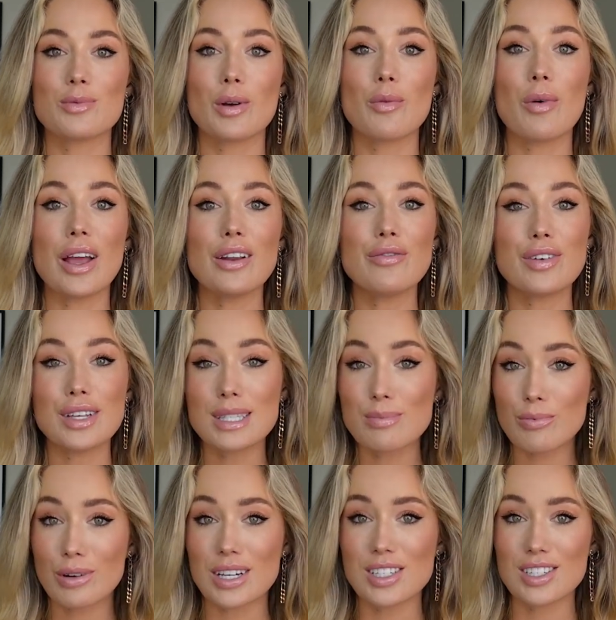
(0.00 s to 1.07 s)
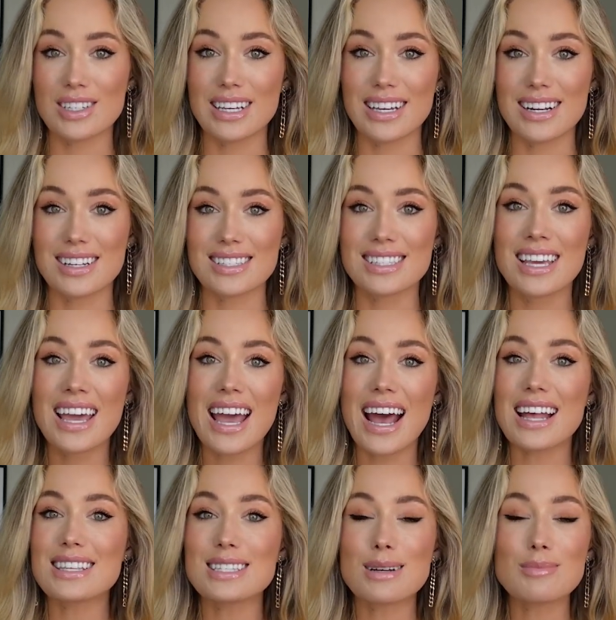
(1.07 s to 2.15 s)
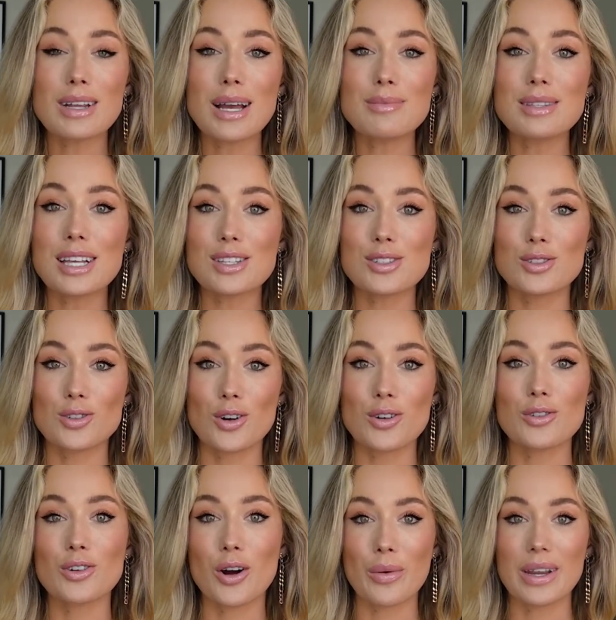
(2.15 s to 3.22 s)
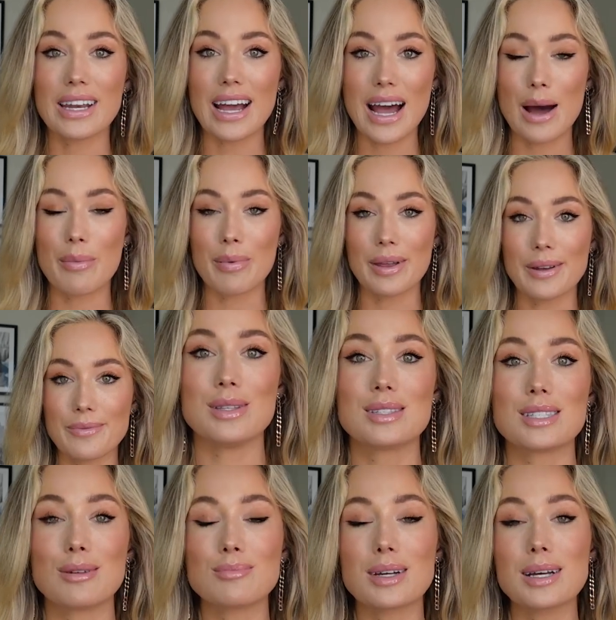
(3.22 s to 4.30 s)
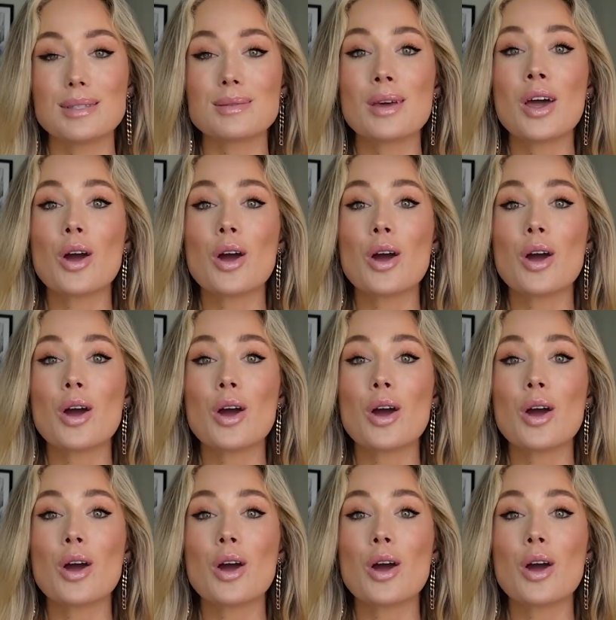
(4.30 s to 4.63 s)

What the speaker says: We wait for inspiration to hit us, and sometimes that's not going to happen. Sometimes